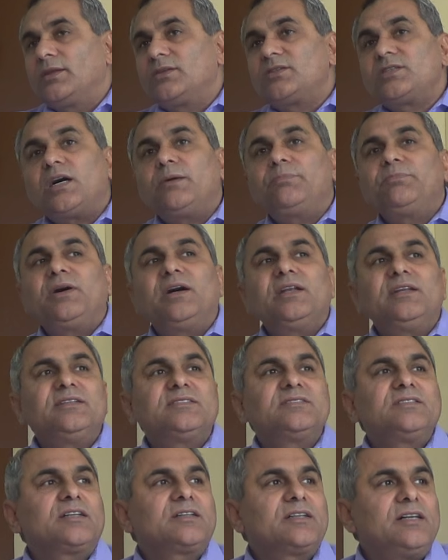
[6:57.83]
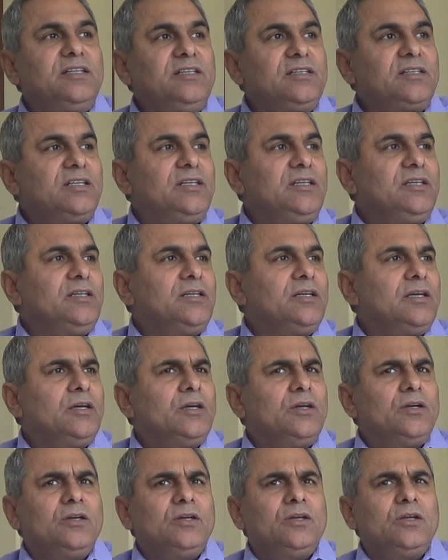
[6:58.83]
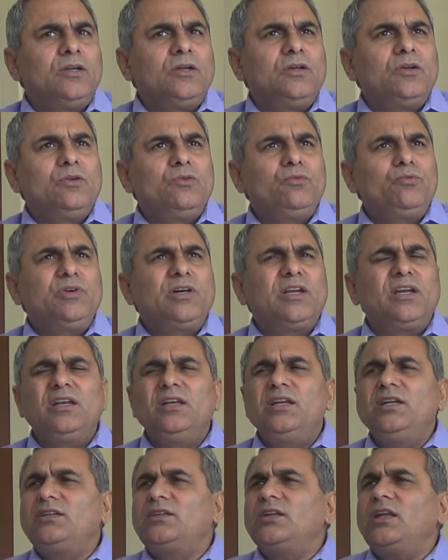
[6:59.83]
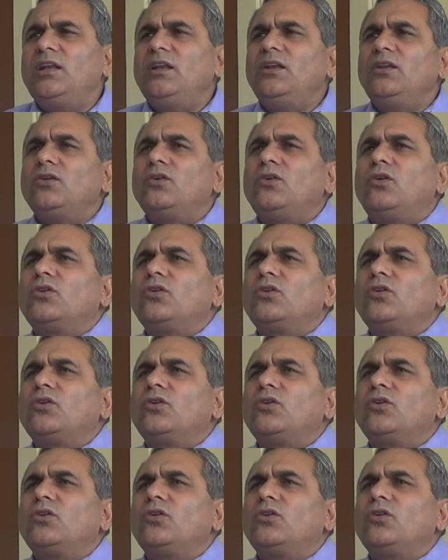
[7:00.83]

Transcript: Japan is the country where little